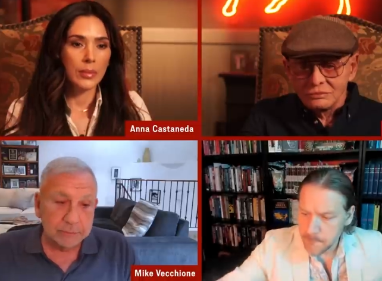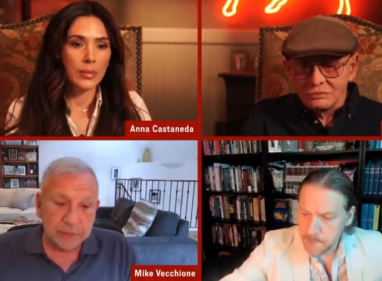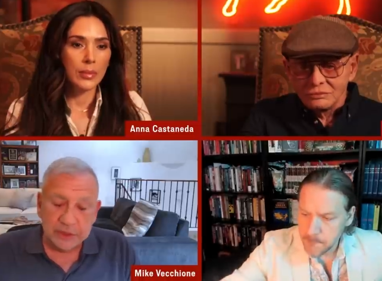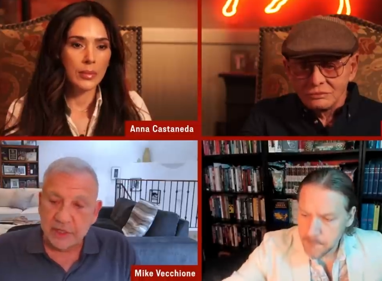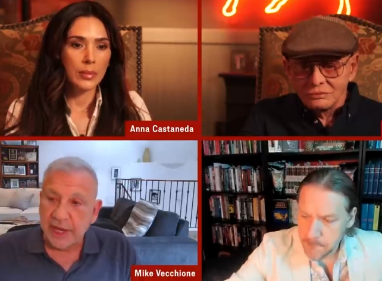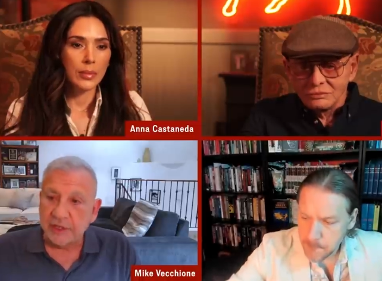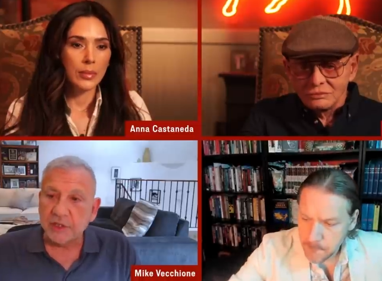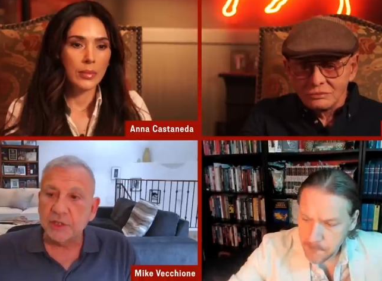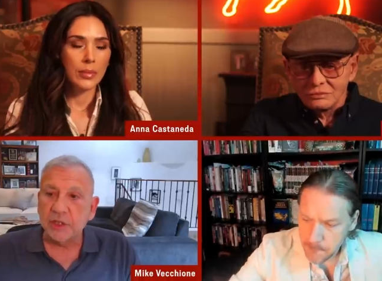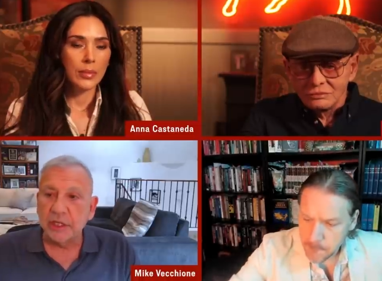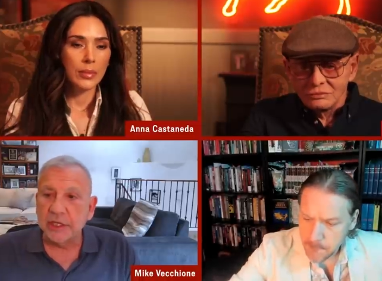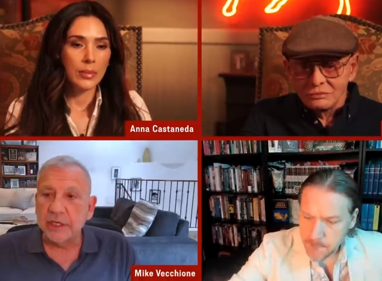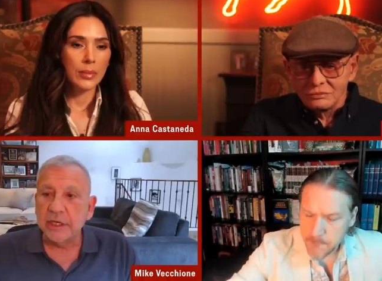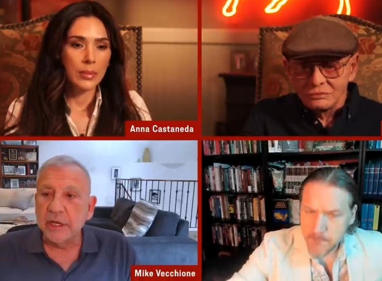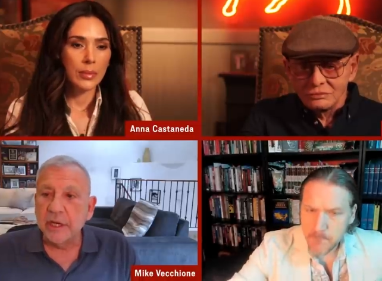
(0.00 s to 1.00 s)

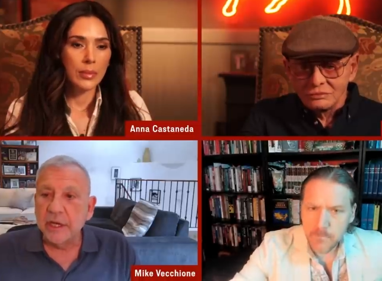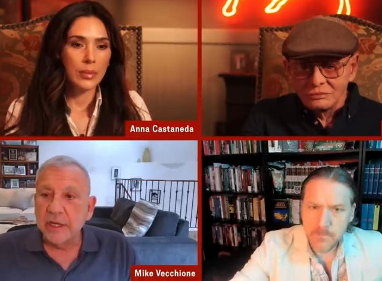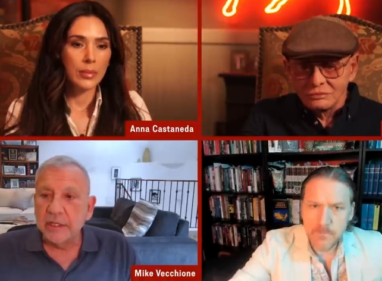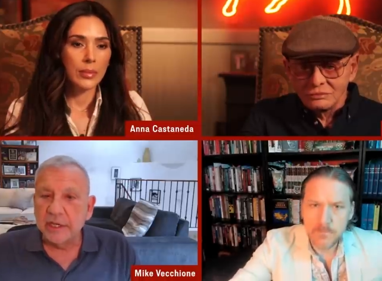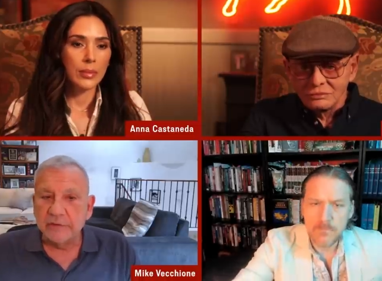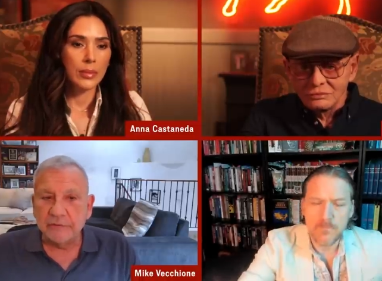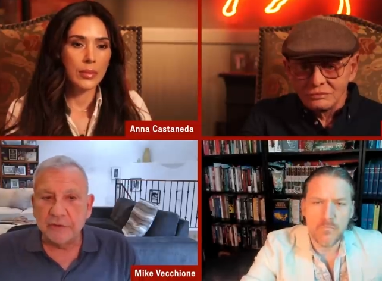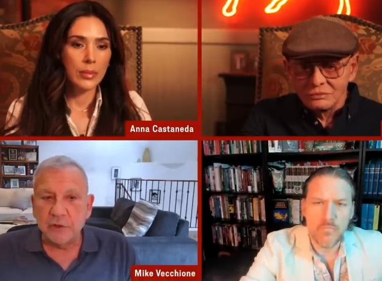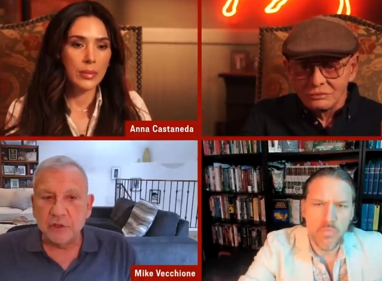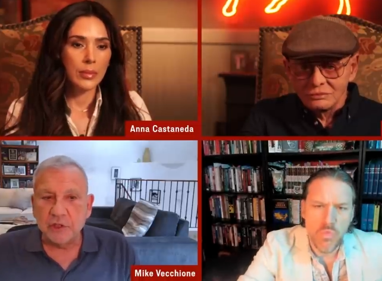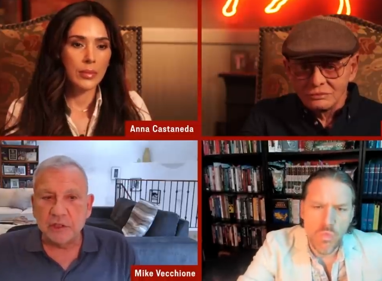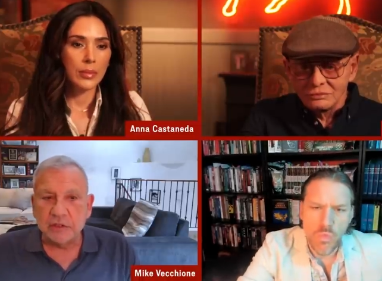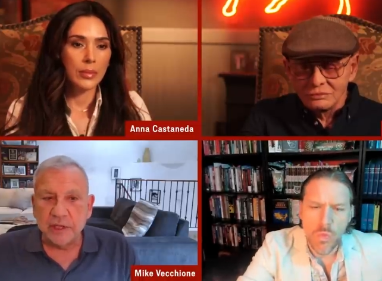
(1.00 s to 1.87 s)
Speaker 1: potentially the future